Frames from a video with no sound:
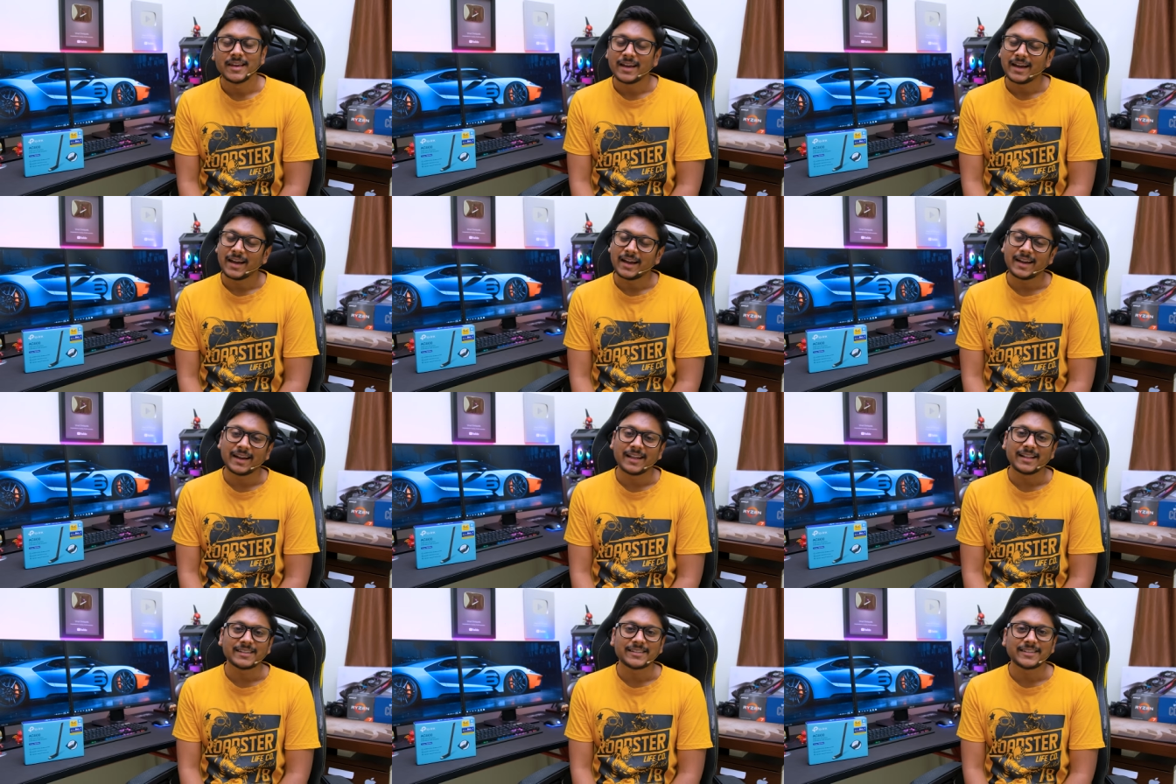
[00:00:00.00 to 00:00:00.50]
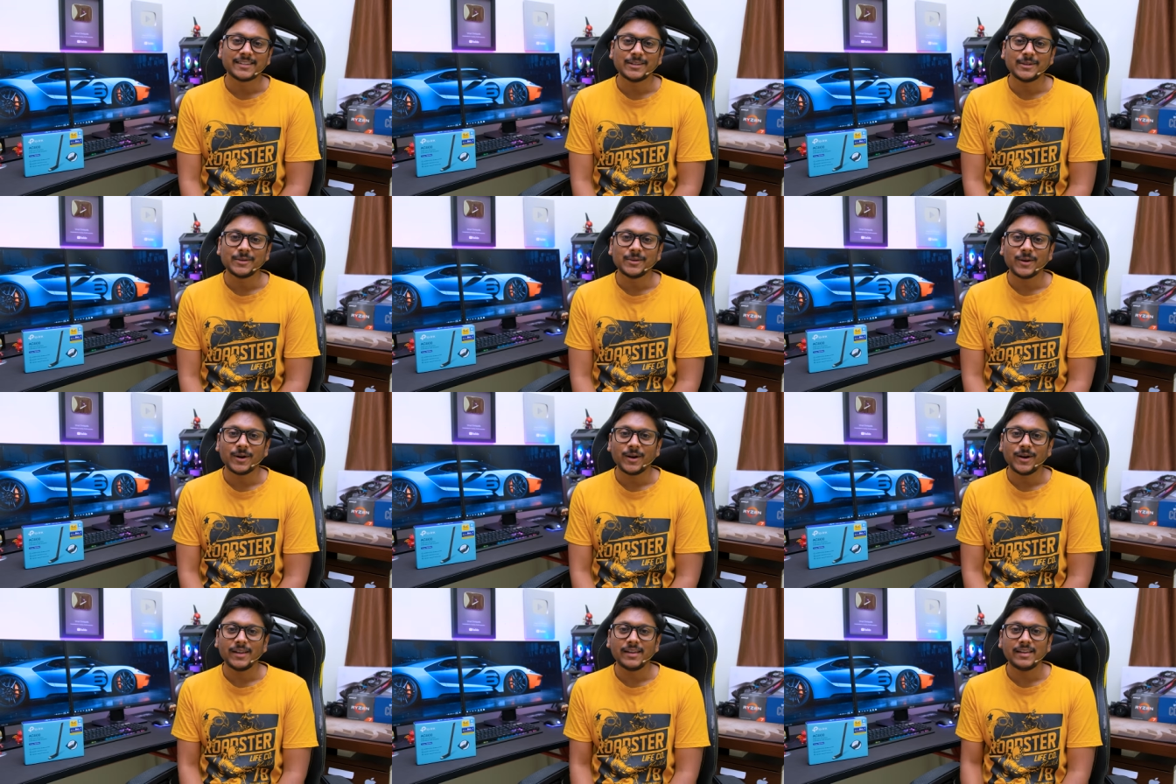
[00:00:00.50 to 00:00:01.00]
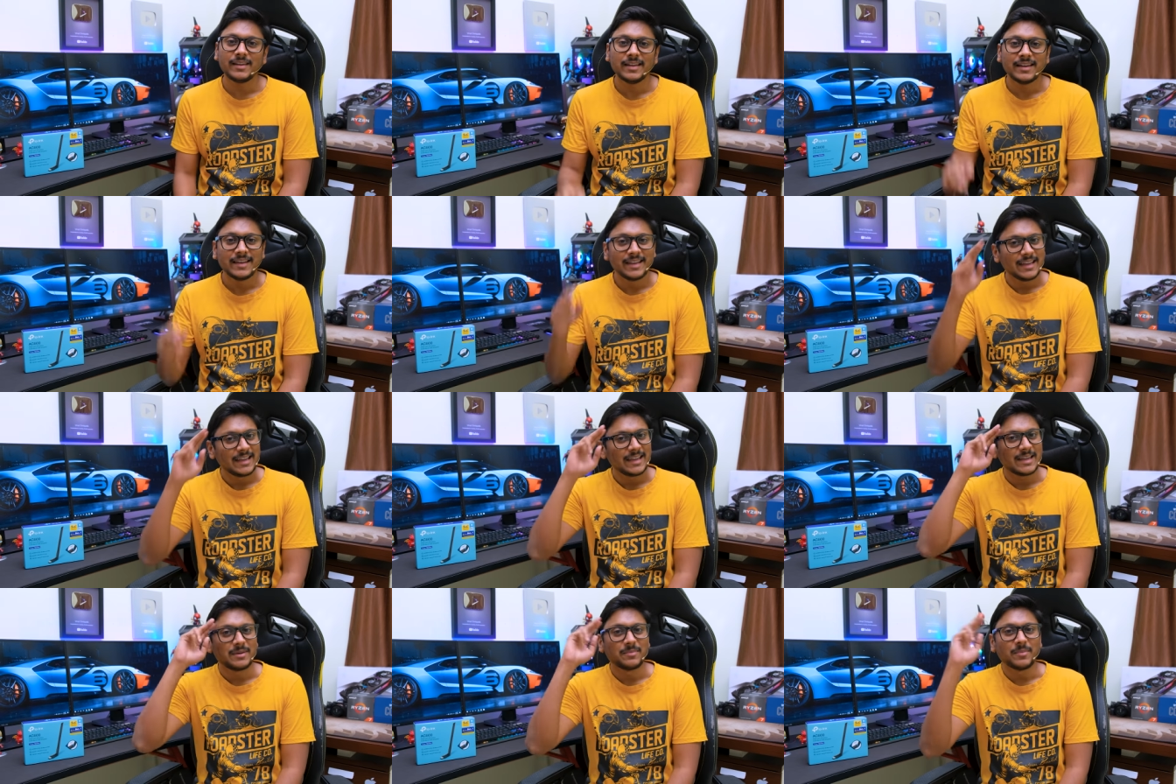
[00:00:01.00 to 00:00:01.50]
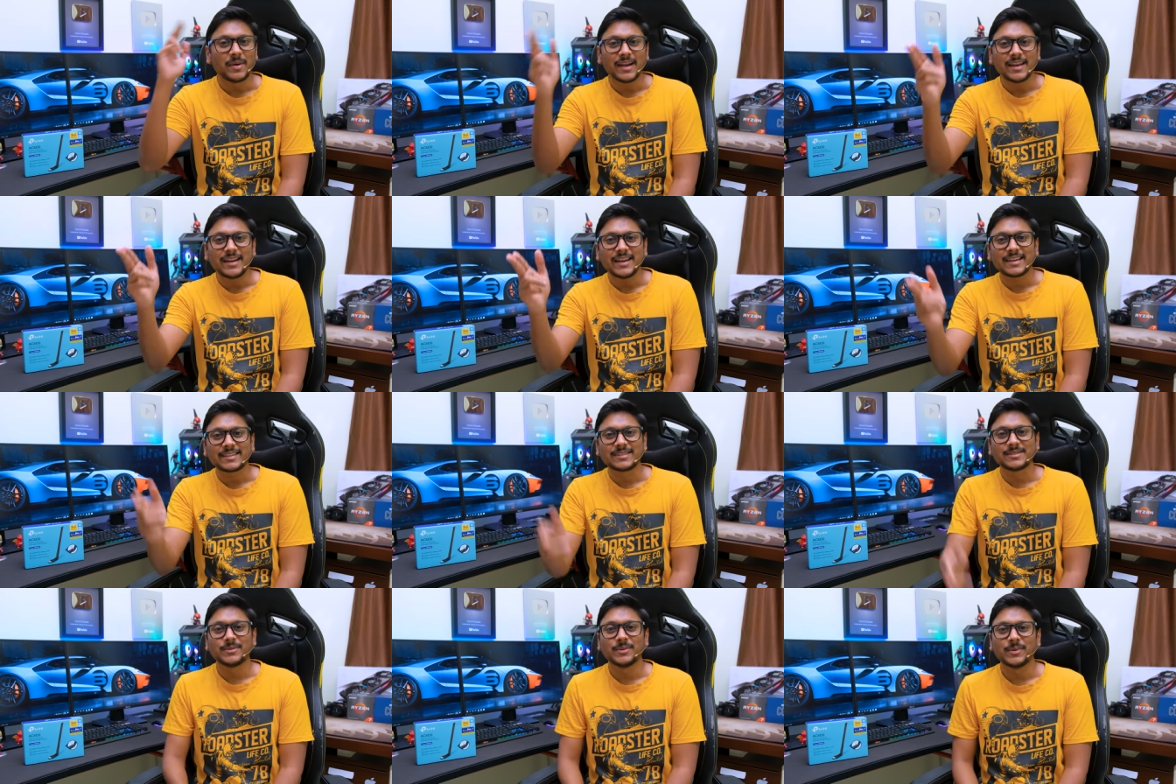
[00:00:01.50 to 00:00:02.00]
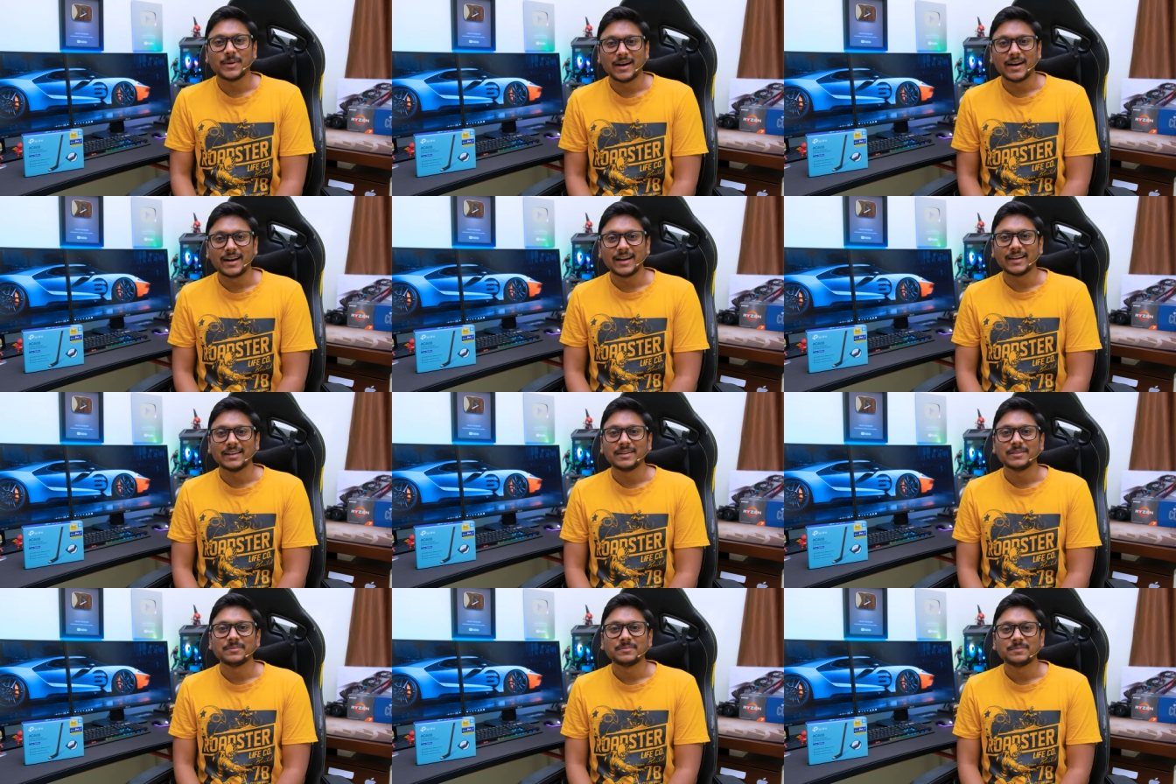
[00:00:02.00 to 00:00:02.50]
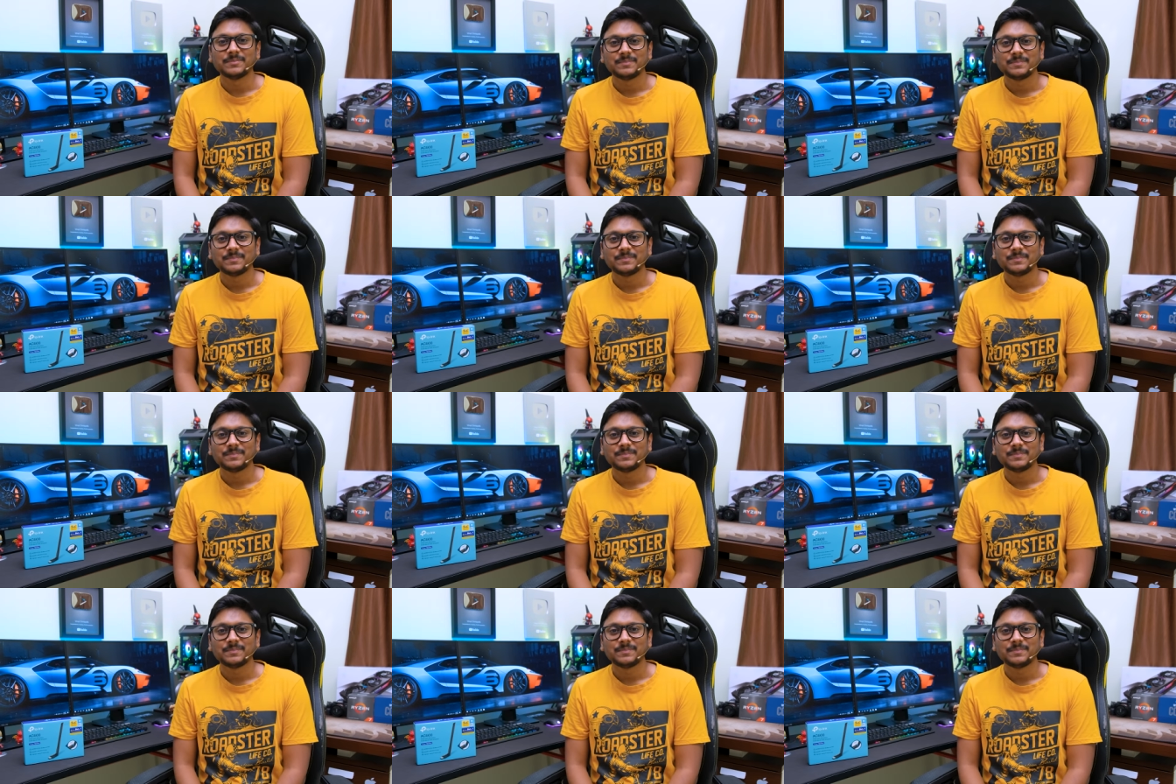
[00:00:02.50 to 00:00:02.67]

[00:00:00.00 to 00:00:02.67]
and I'll see you all in my next one.